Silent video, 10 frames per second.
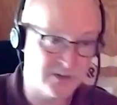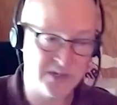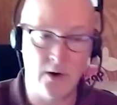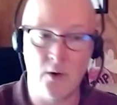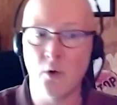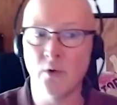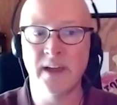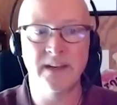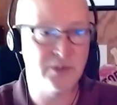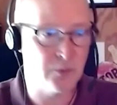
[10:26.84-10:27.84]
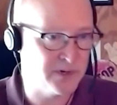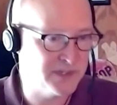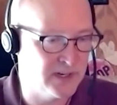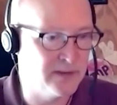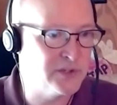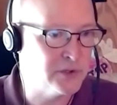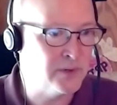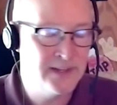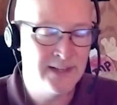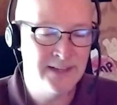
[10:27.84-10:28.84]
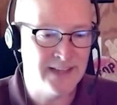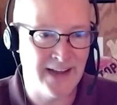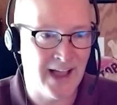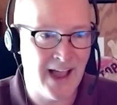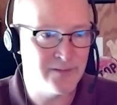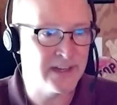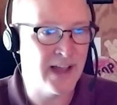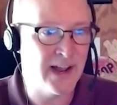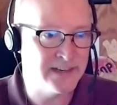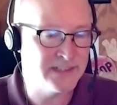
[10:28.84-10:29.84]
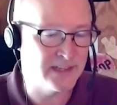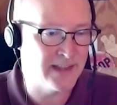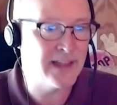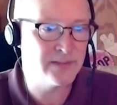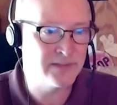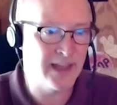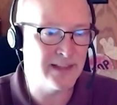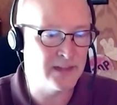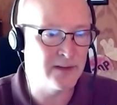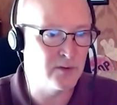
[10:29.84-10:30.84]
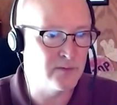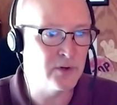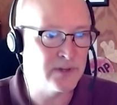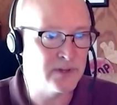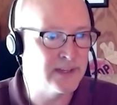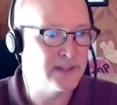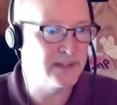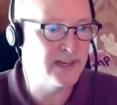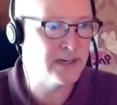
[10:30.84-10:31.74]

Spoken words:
There's all that sort of stuff too. And I haven't gotten into that level of looking at the